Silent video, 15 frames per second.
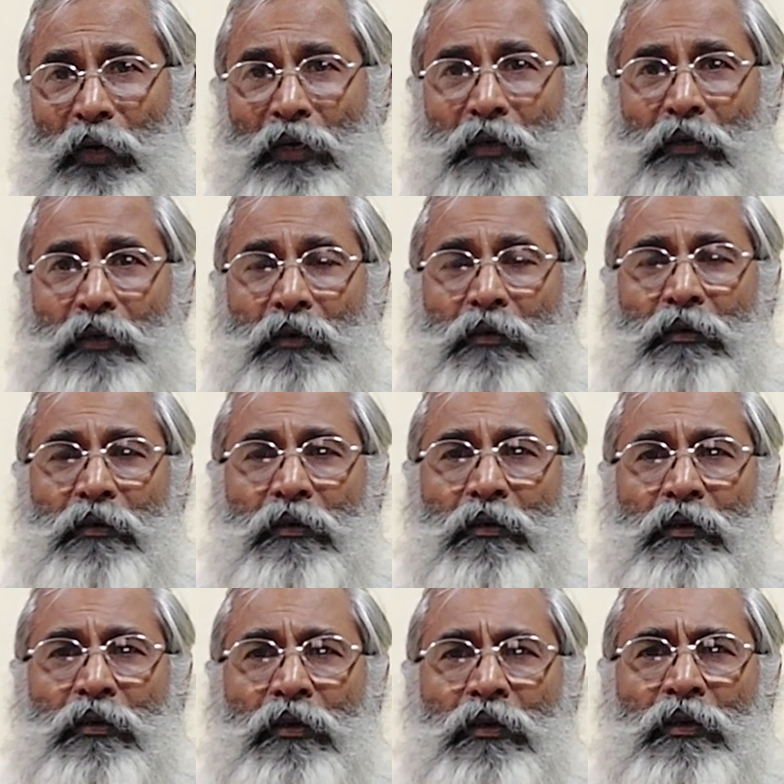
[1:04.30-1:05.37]
white.
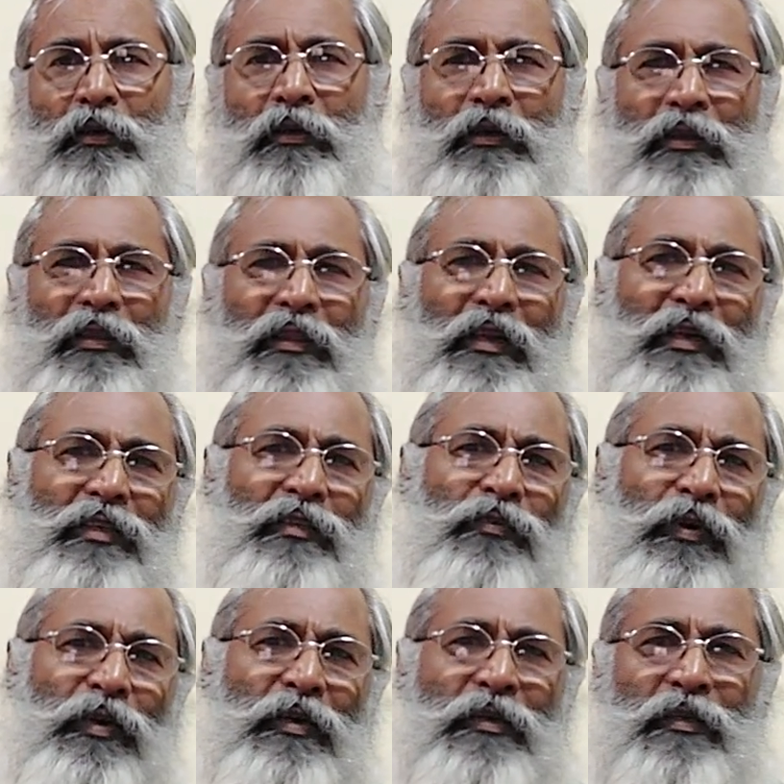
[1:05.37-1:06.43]
That
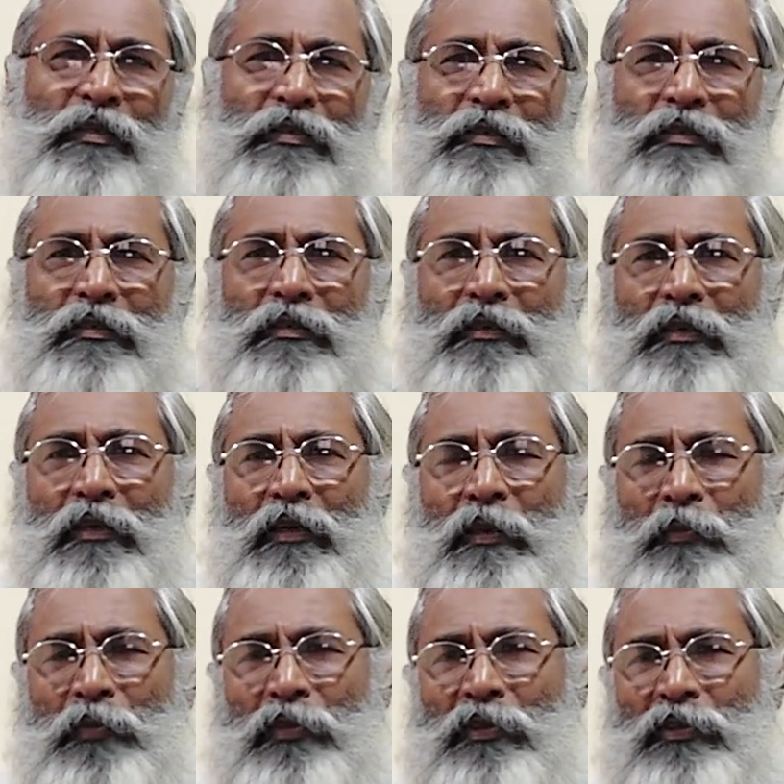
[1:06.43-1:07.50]
is why it is
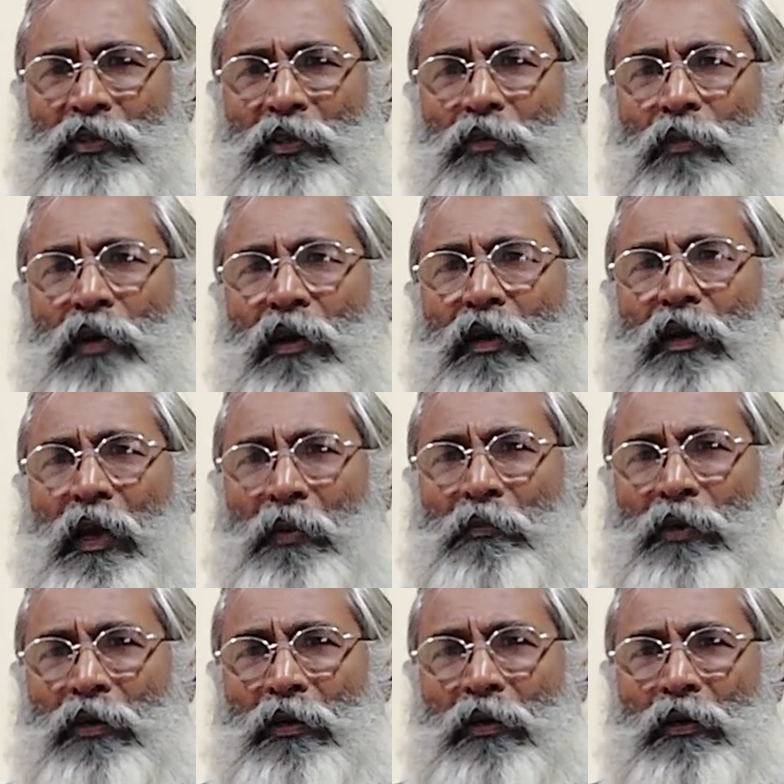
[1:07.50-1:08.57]
represented by a
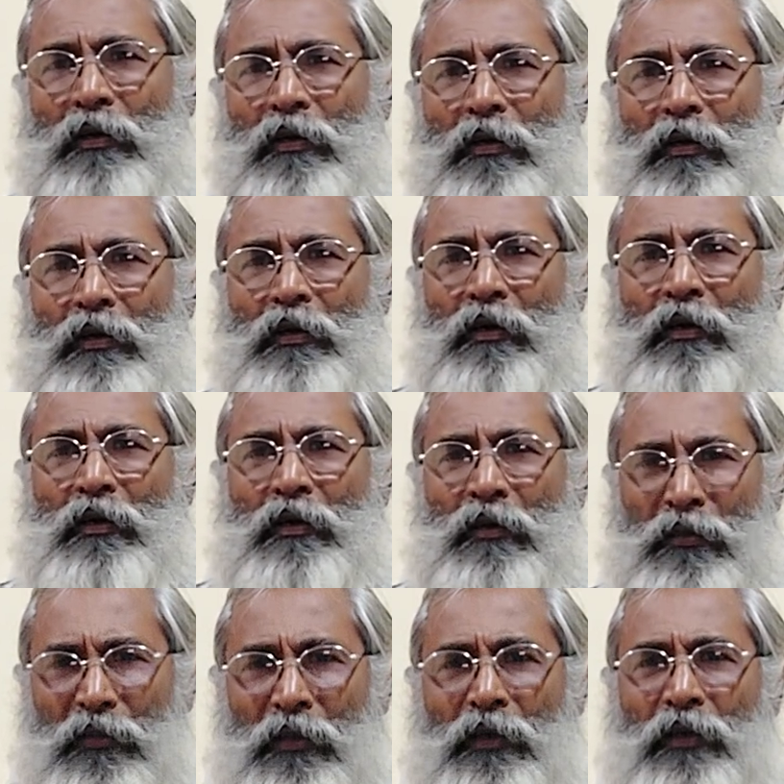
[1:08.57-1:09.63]
diamond
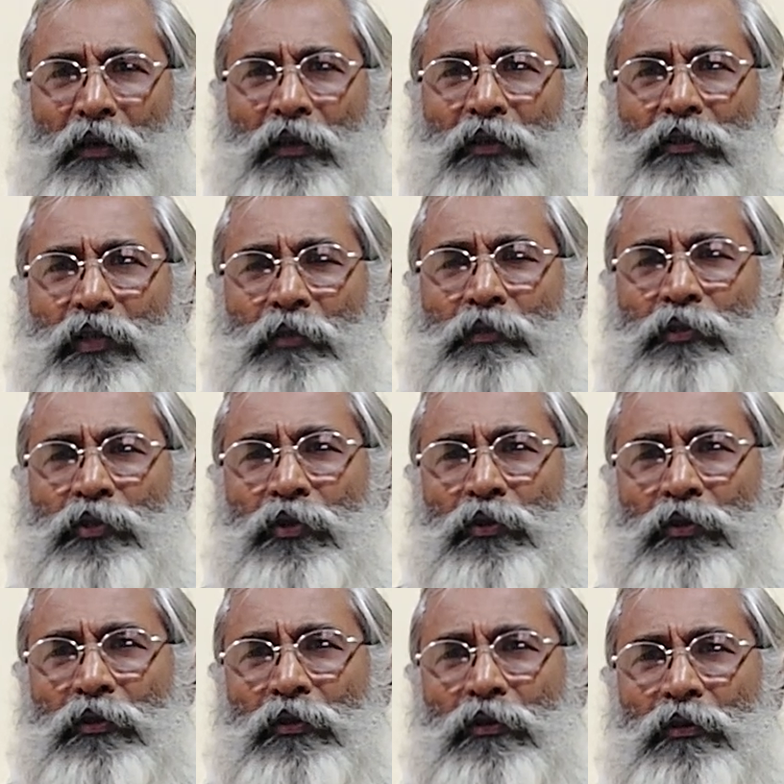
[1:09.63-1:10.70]
in the
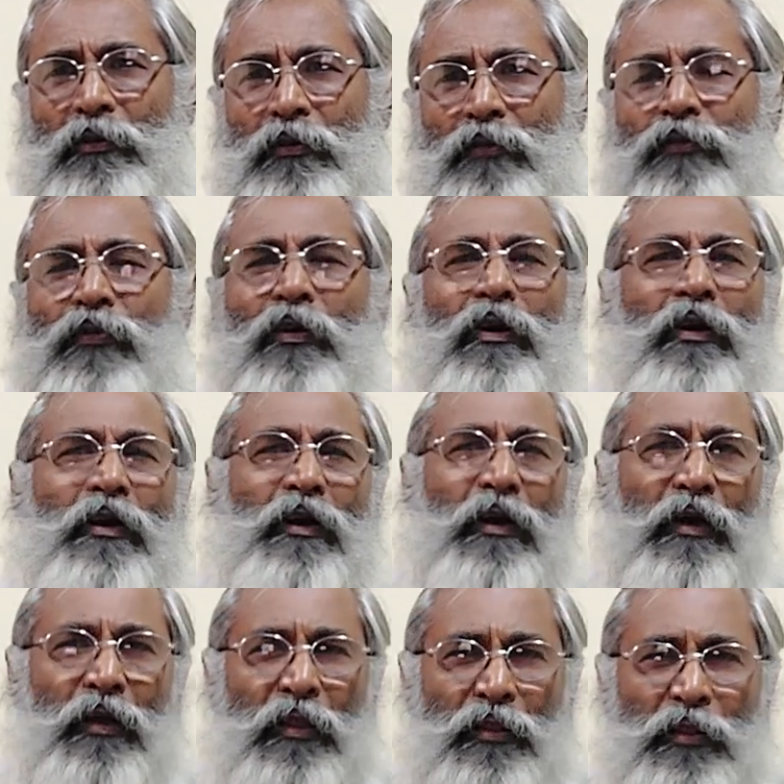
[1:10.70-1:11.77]
gemstone
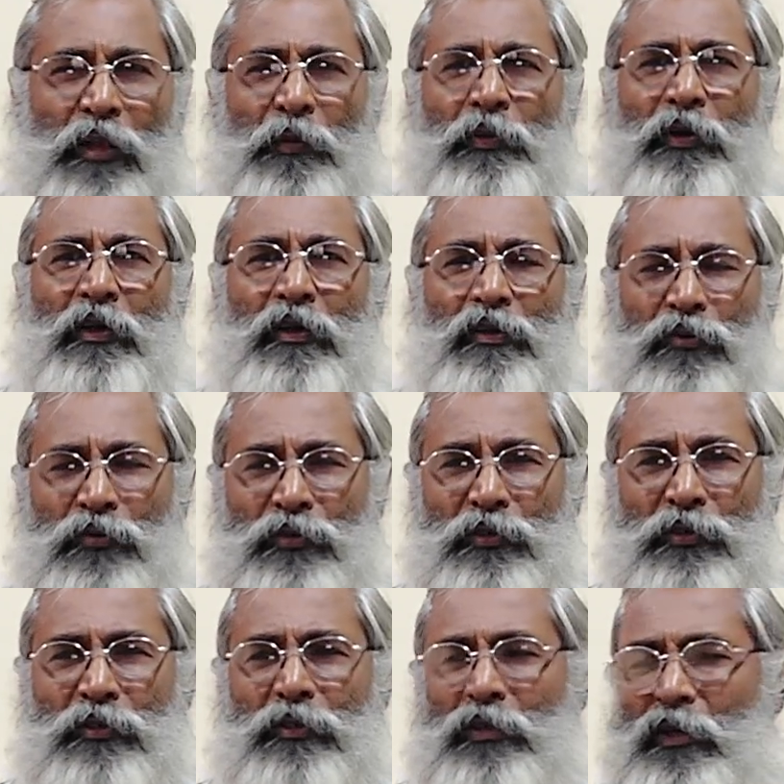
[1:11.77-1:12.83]
for therapeutical
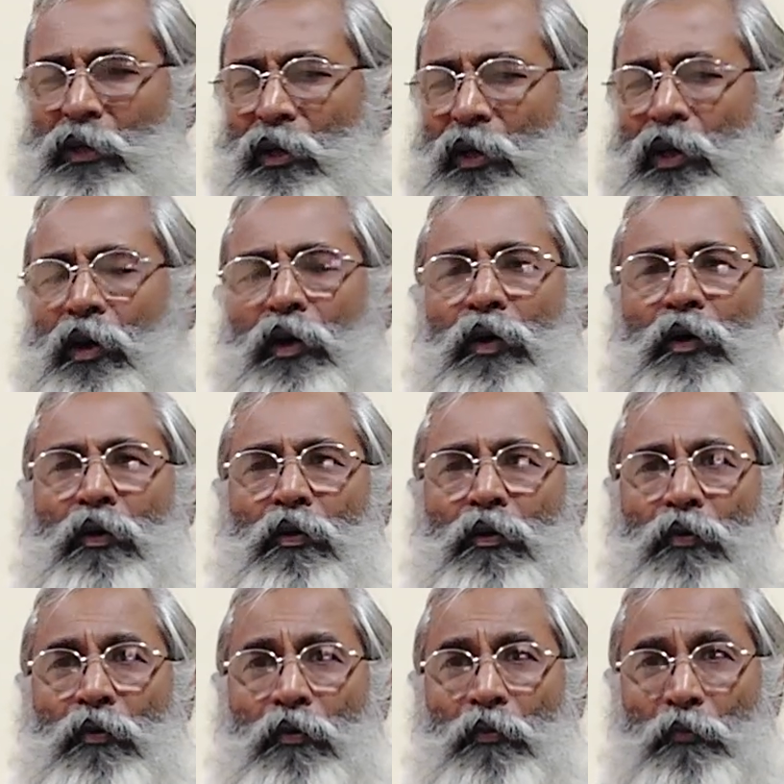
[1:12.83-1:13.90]
uses.
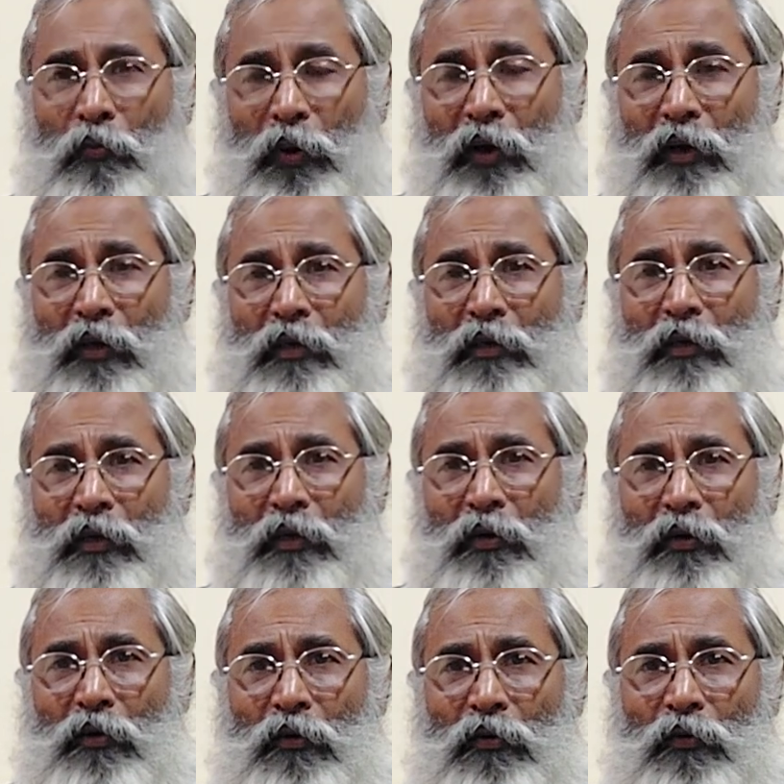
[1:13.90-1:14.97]
But
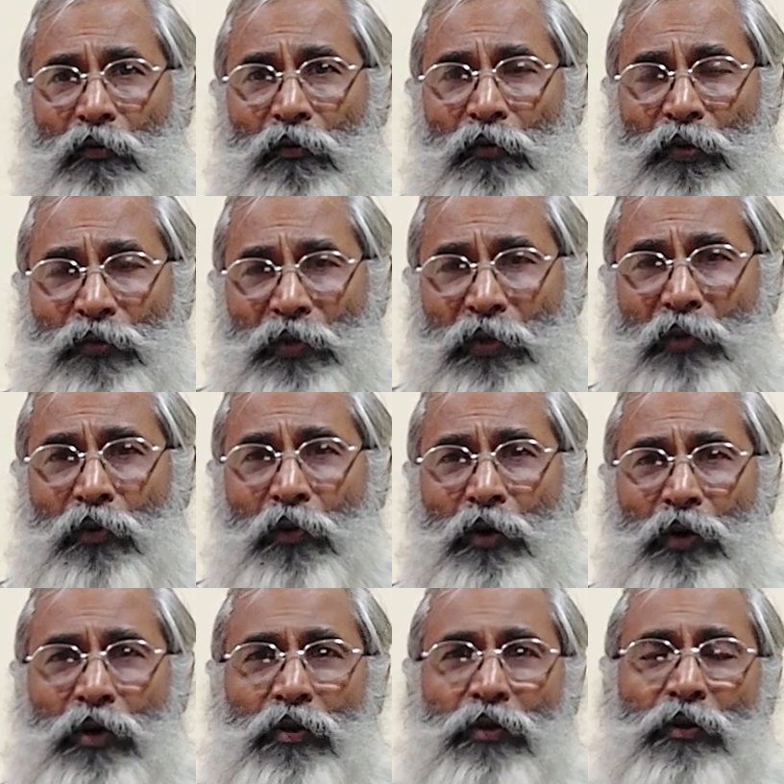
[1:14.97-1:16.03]
when we go
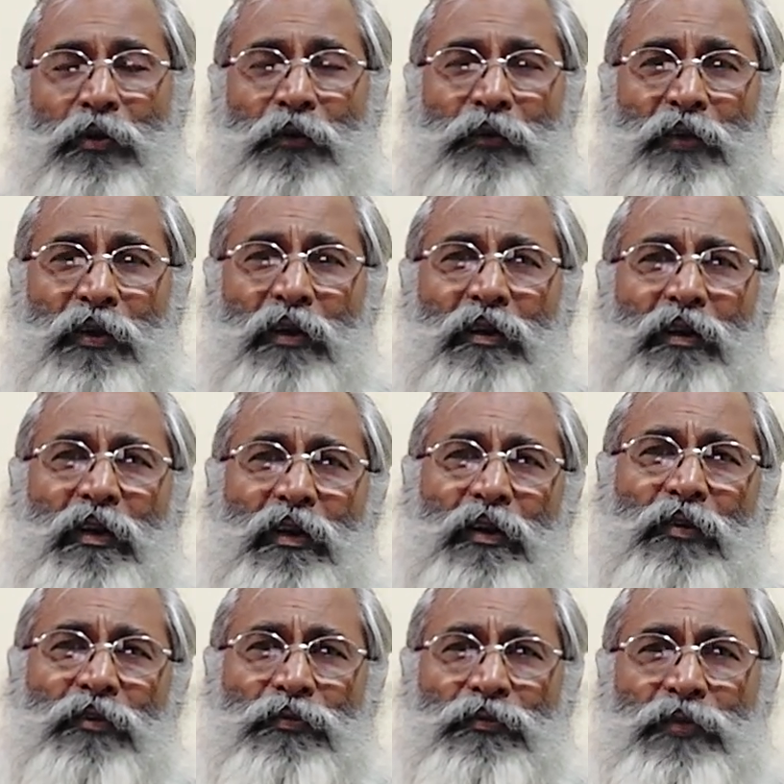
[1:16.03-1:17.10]
into the real
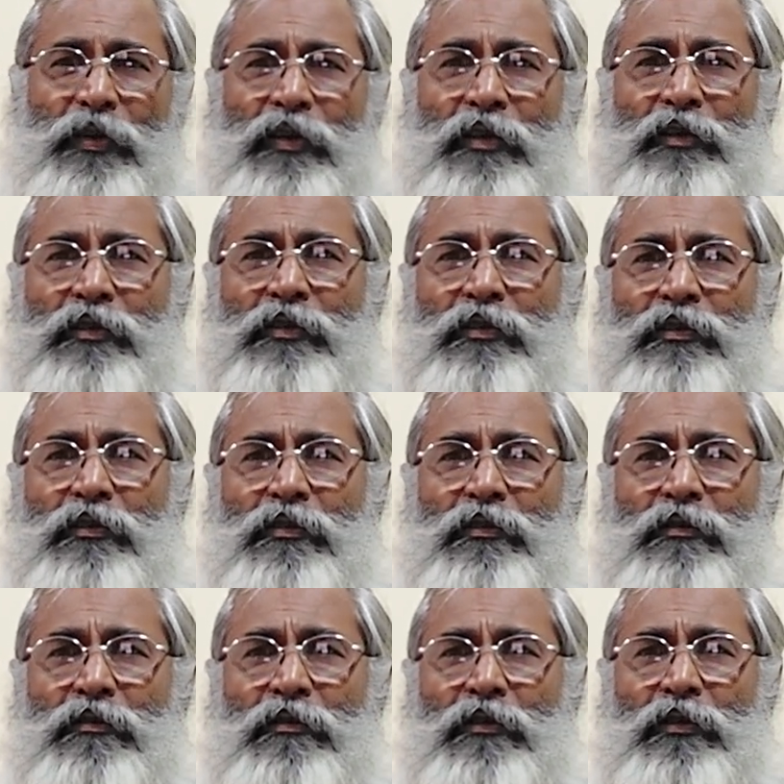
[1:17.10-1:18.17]
color of Venus,
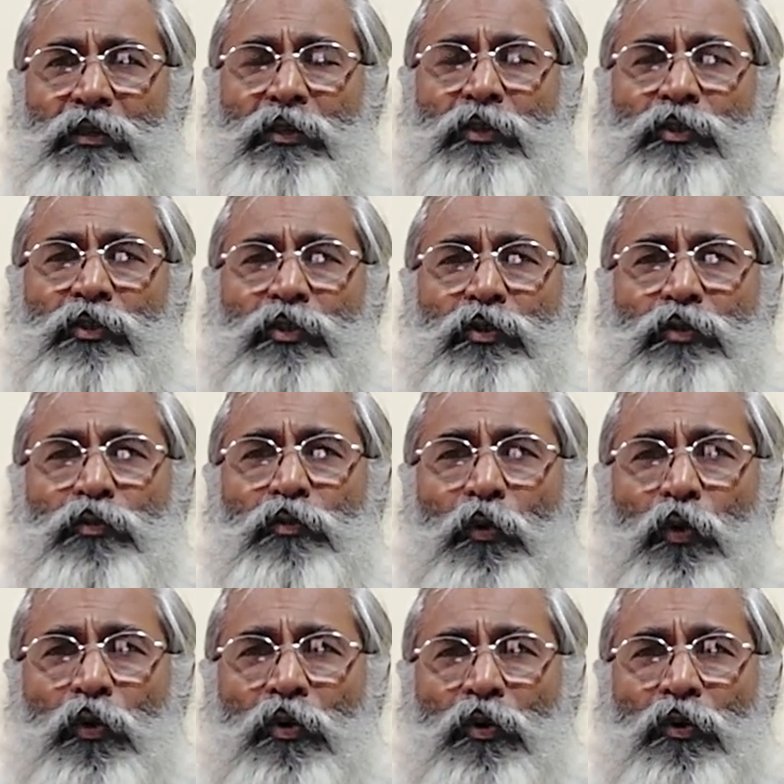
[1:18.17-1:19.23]
it's
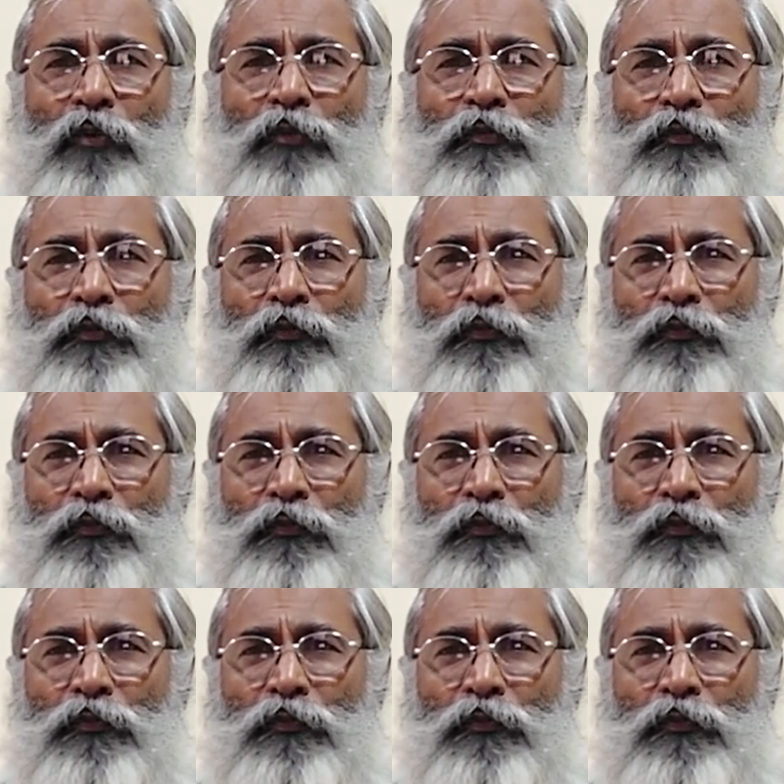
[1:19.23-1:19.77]
more of,